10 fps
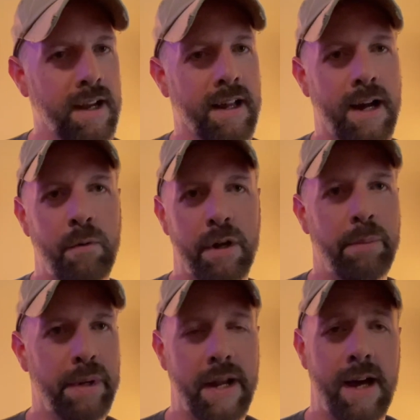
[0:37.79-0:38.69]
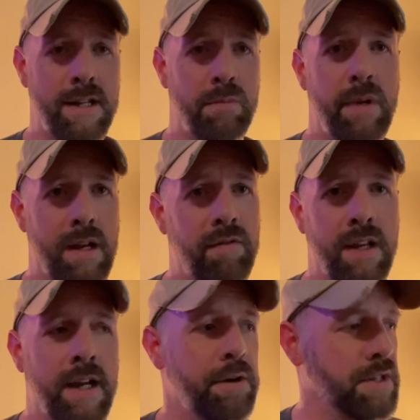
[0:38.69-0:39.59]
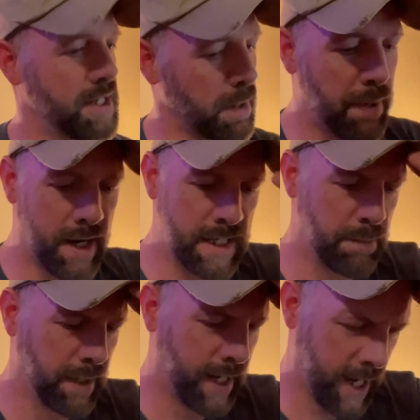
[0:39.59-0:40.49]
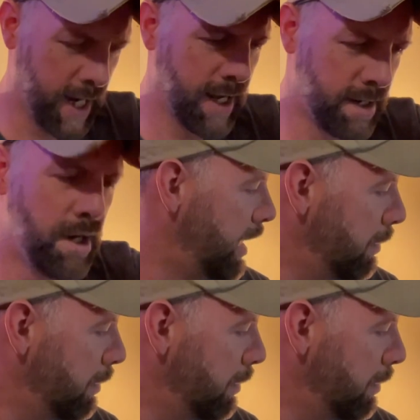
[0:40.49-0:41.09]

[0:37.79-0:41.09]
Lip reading: and I want to put out as many videos as I possibly can.